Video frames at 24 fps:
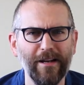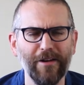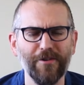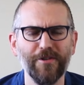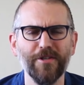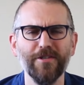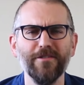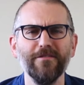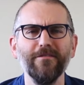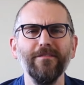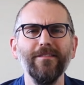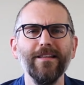Now
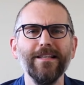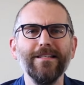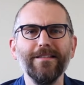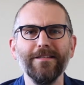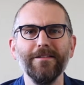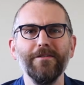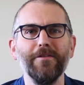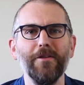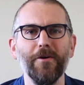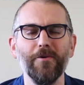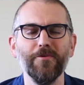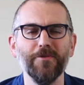just
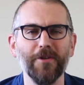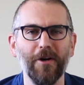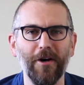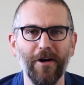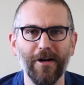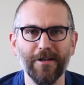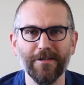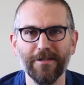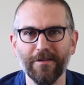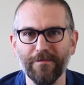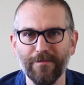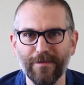listen to those
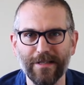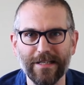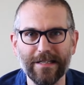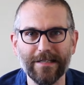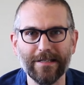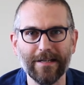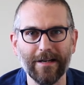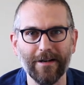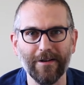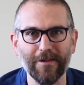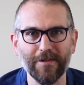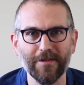awesome
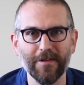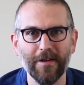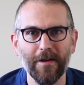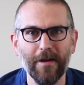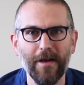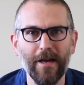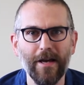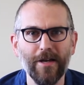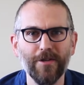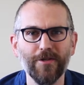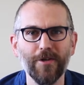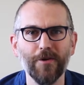details.
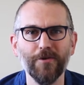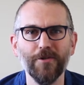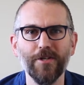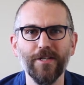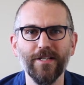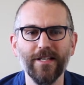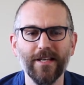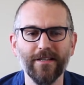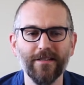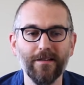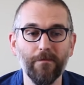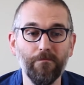So she
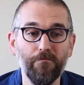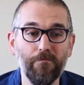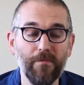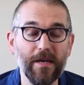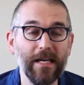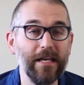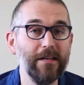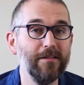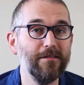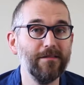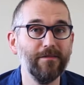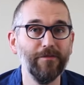says the
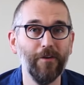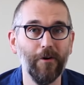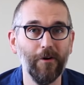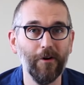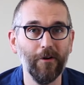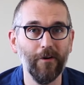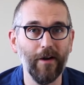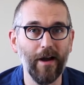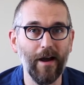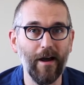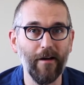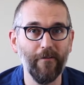biggest
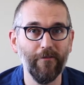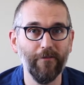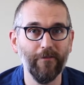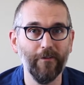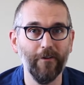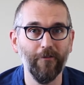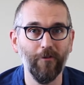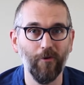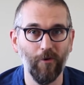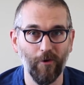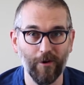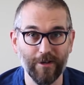photograph,
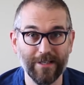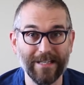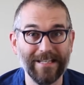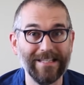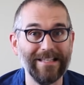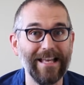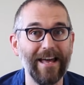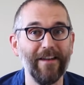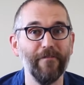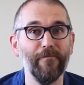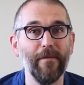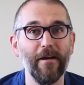of course, is
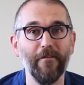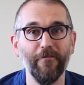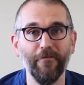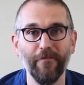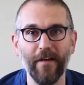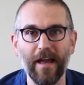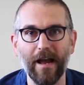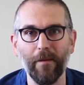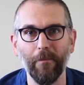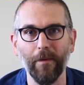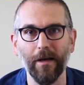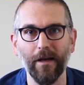that of my
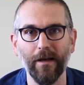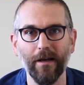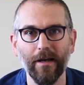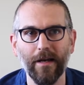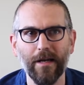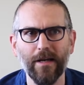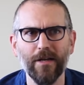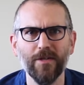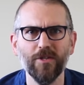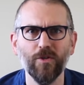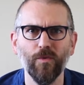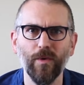family.
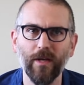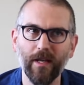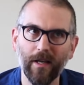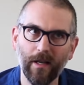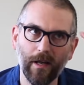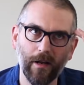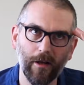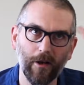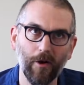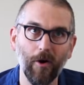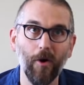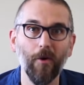So we can
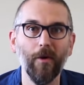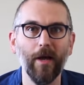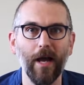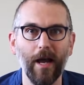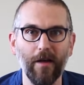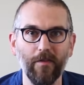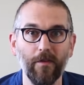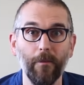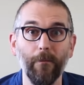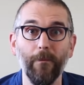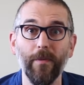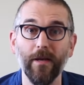kind of go,
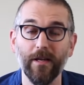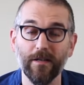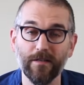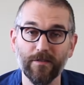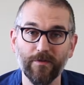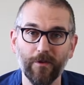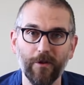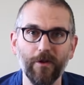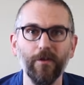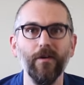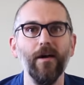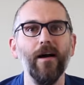okay, the
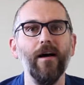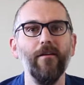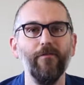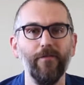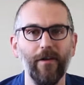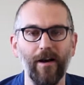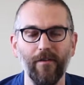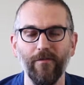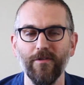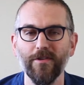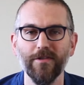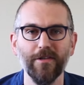biggest photograph,
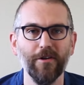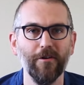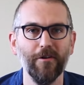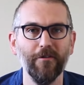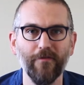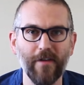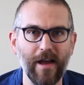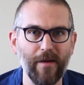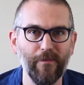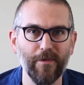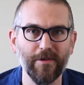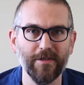obviously your
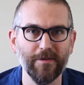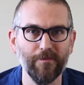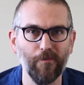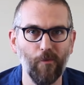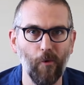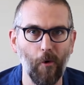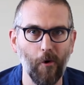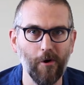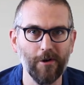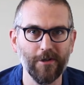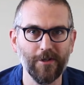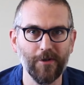family's
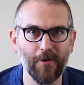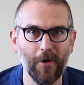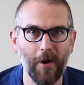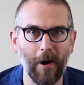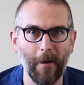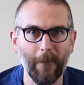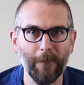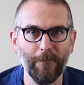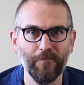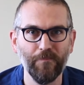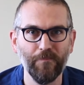important to her.